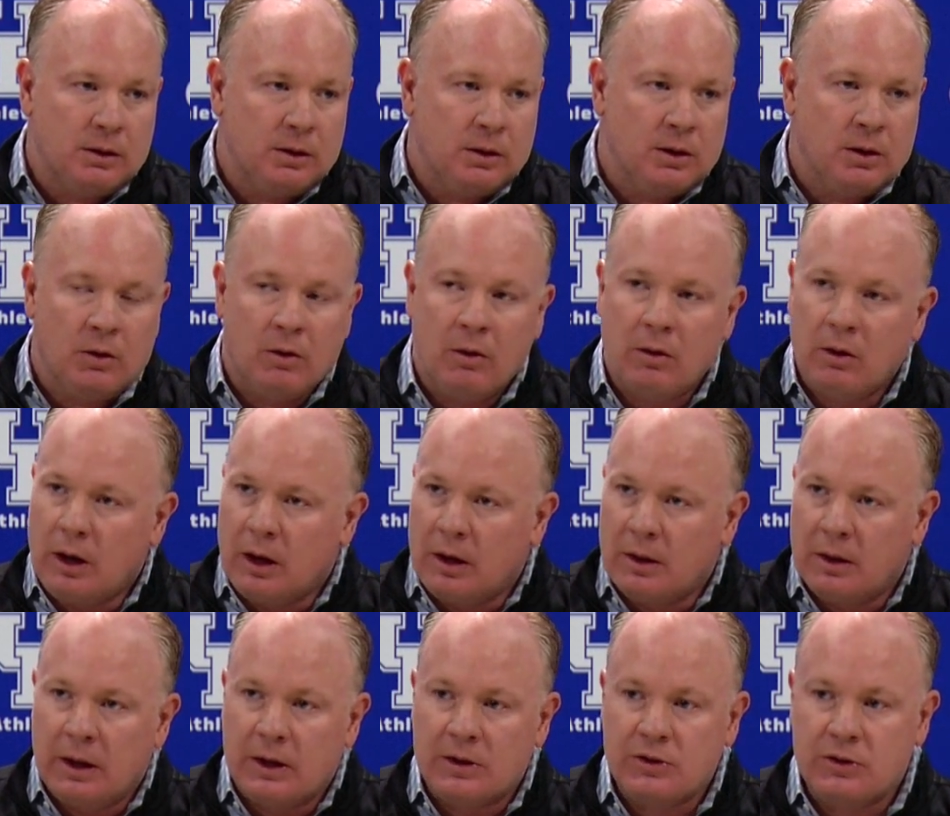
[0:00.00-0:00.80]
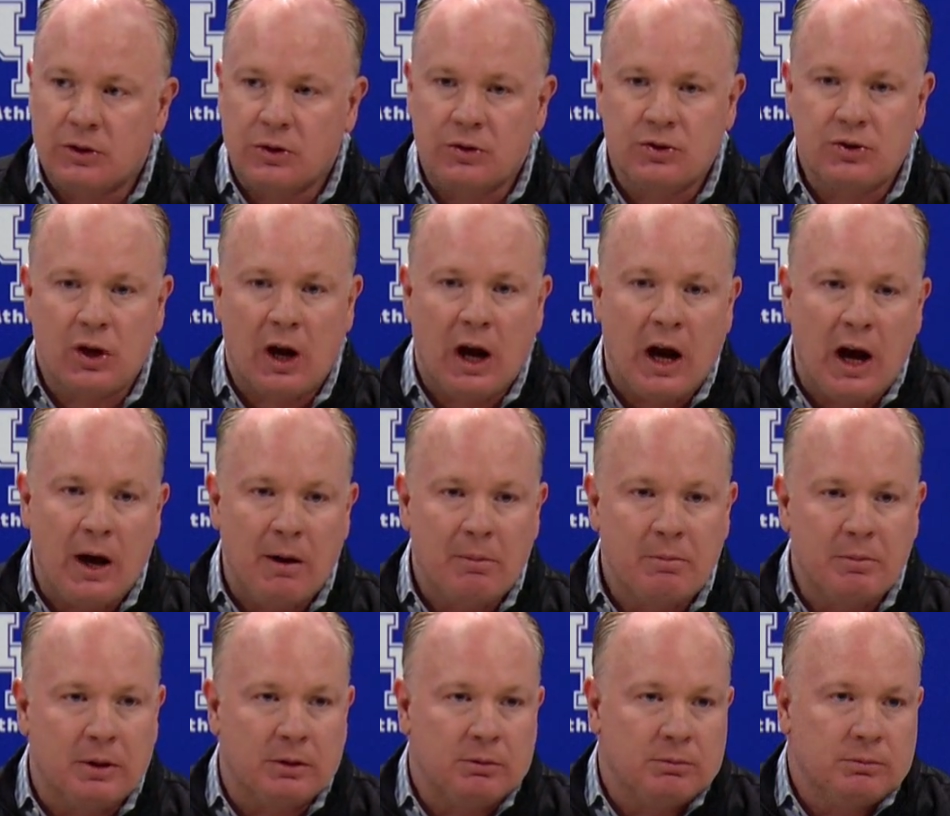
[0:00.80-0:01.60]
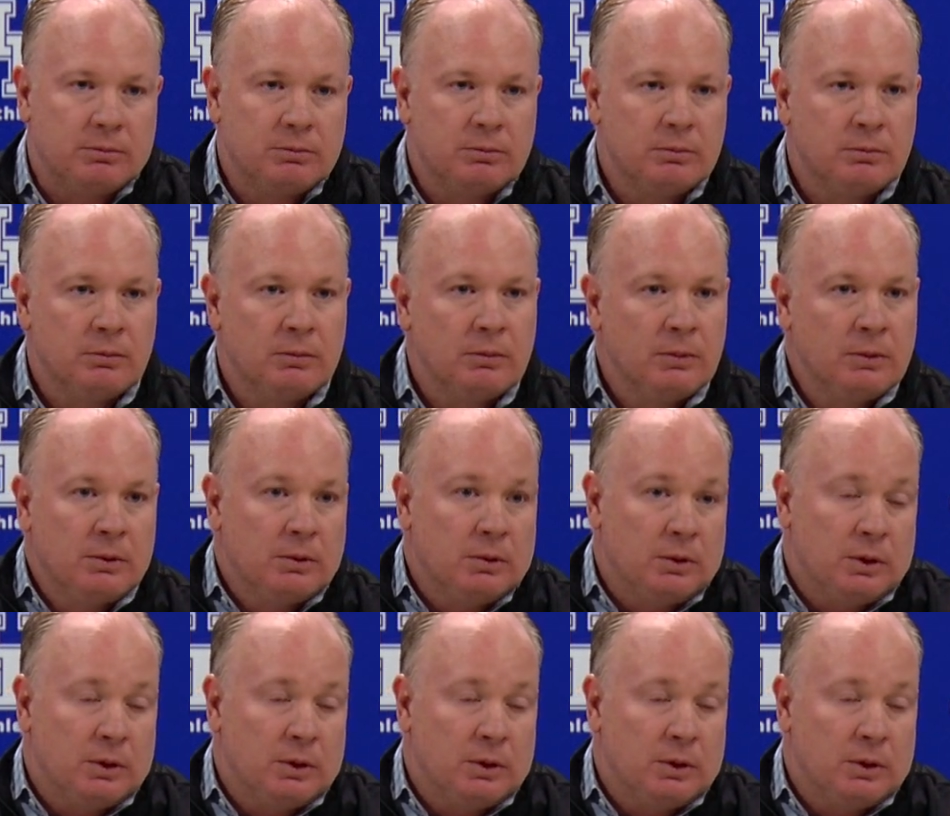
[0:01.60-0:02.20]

You know, that's your job, and